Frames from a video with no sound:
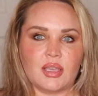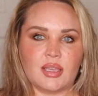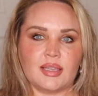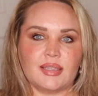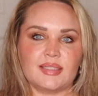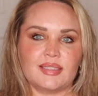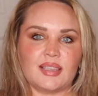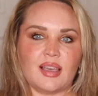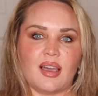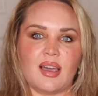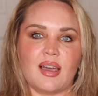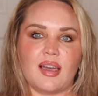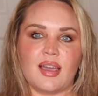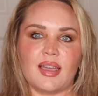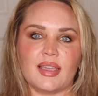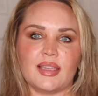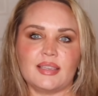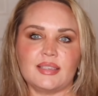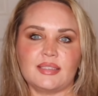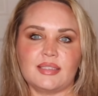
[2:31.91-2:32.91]
It
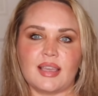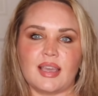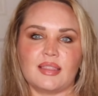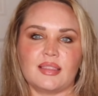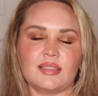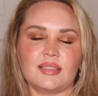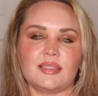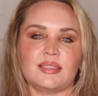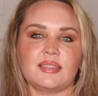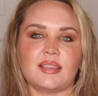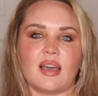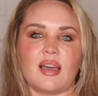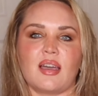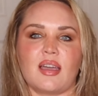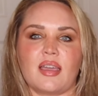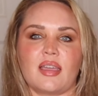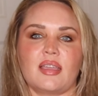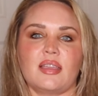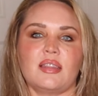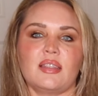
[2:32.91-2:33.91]
ties at the
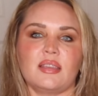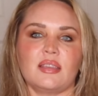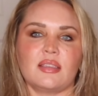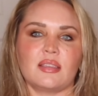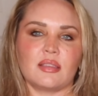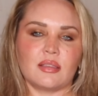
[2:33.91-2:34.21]
side.